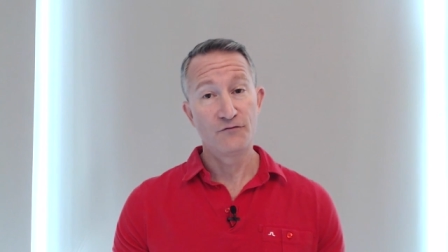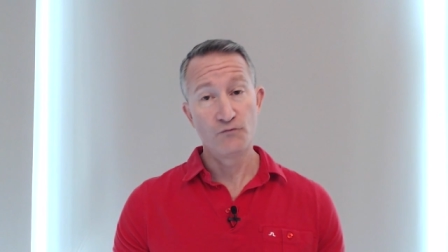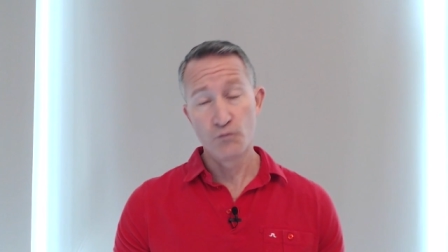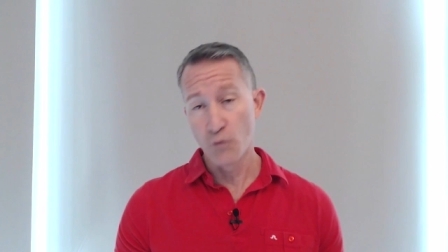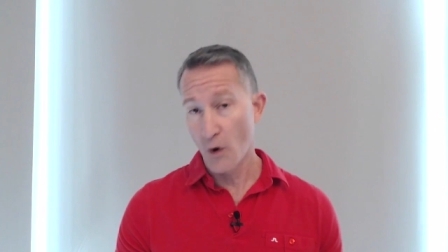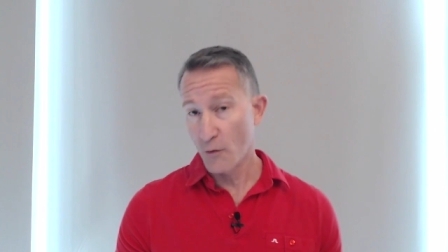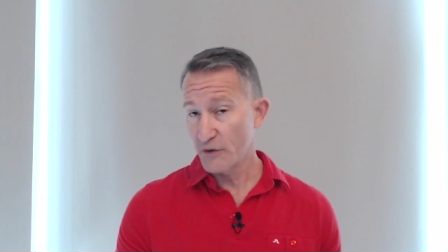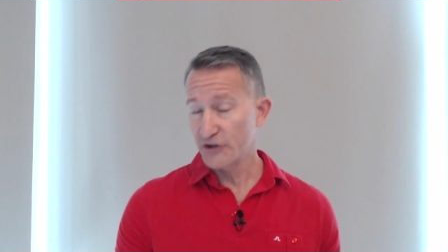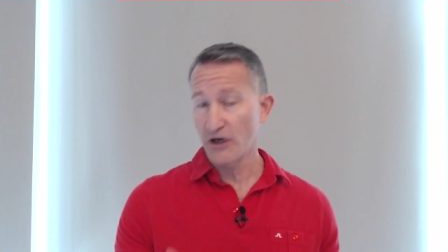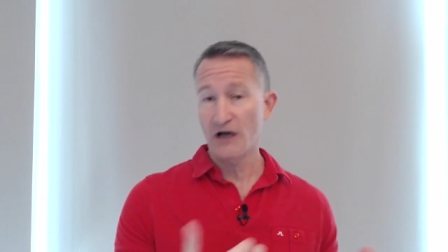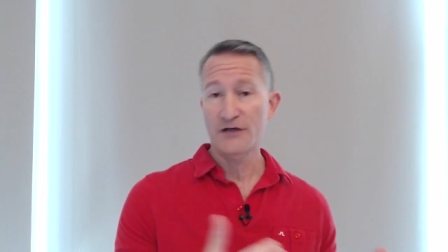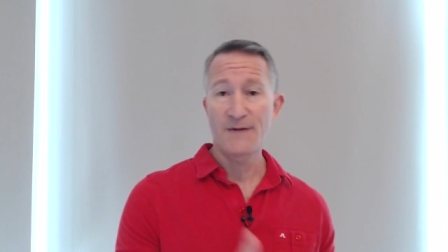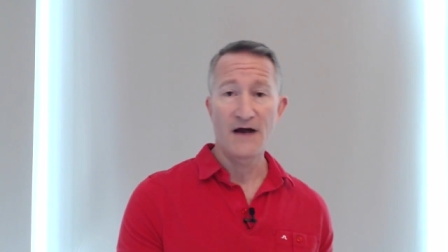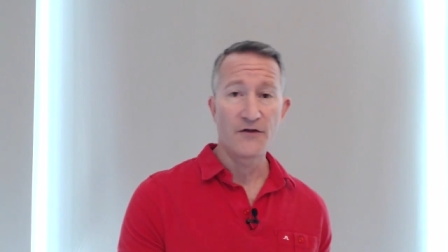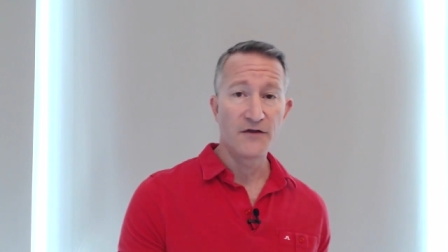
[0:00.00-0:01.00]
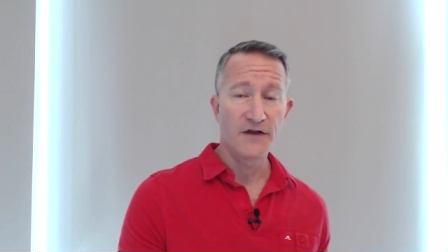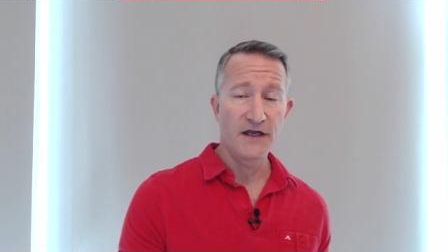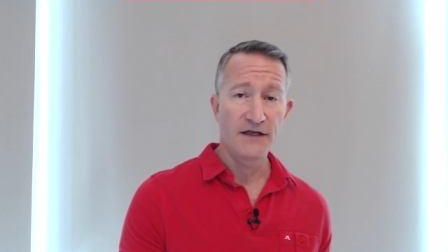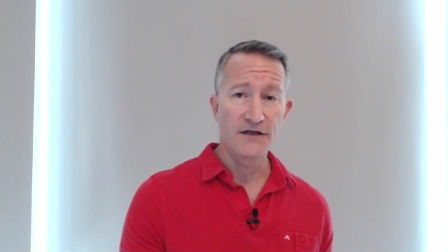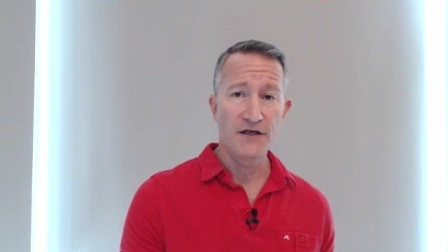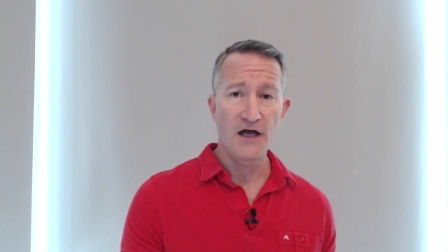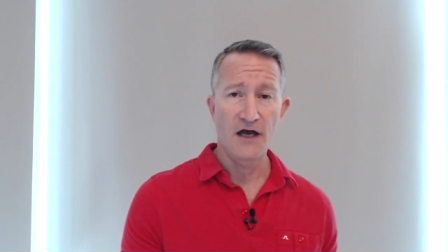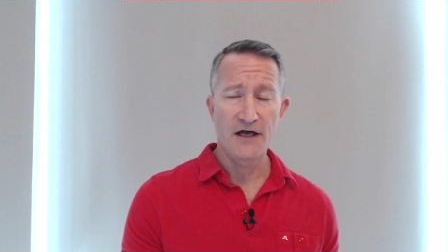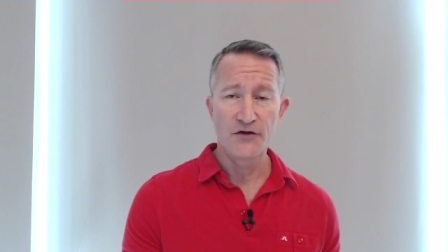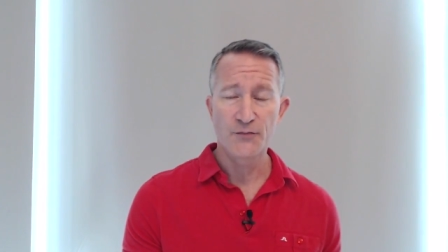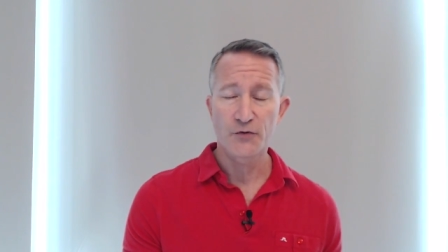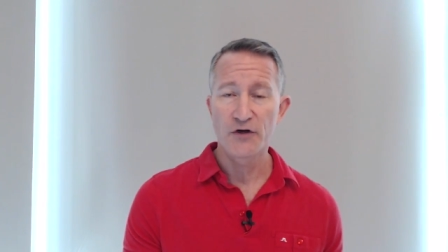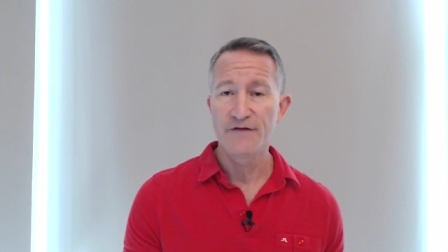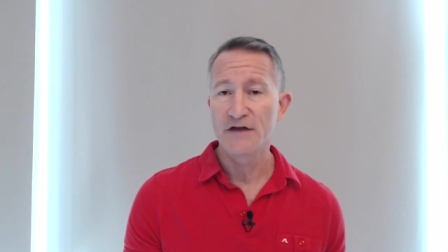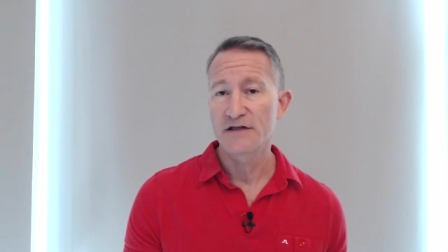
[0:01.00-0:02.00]
what we talked about in
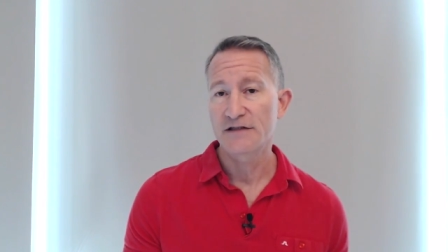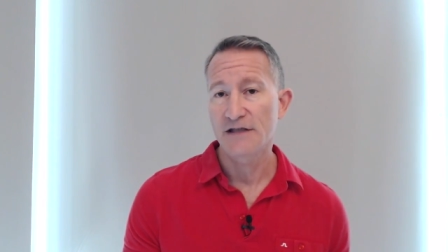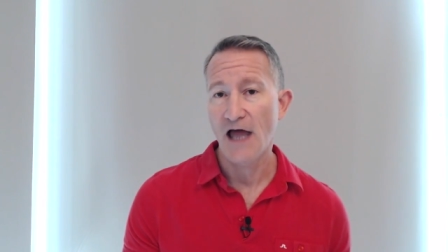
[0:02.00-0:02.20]
the previous